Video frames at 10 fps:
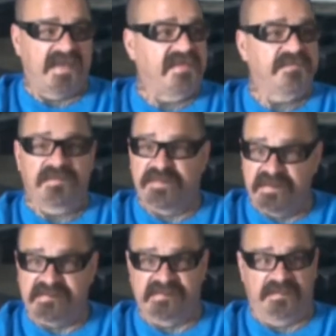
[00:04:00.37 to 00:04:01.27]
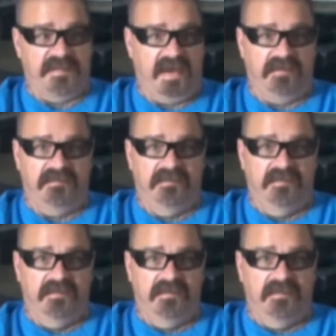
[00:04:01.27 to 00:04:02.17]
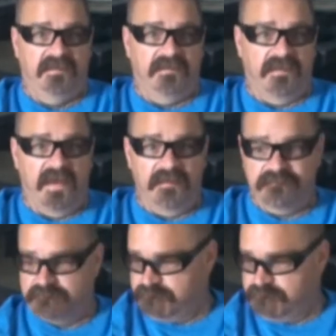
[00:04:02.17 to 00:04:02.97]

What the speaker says: That's what this is about. Right?